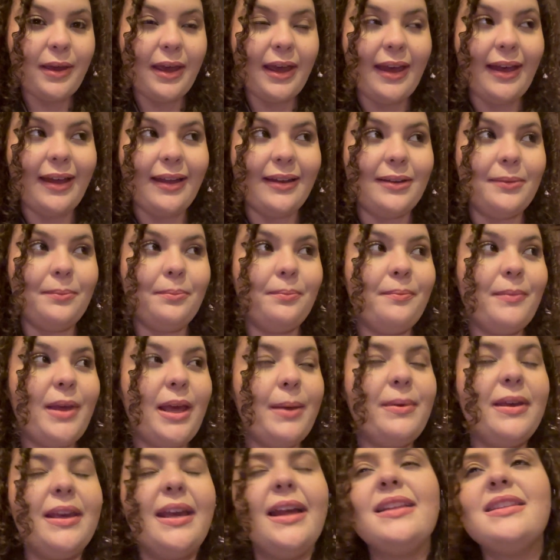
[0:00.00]
and
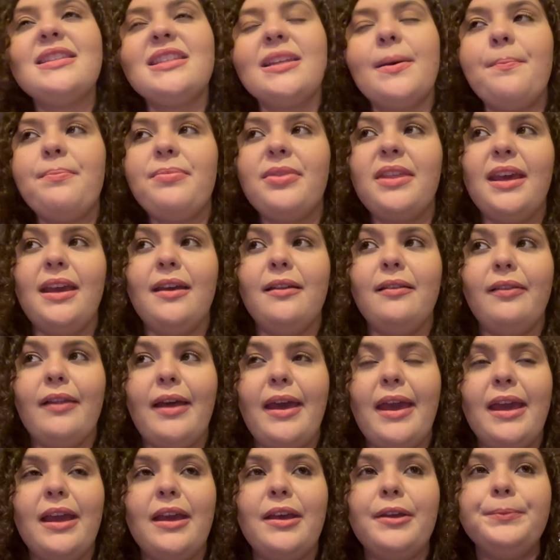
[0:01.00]
maybe get something
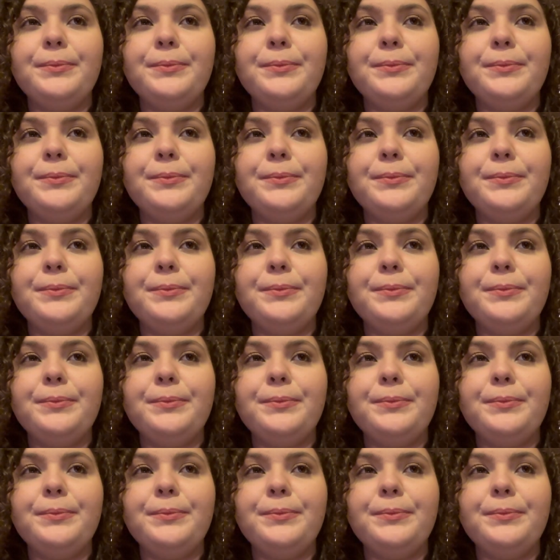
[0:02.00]
like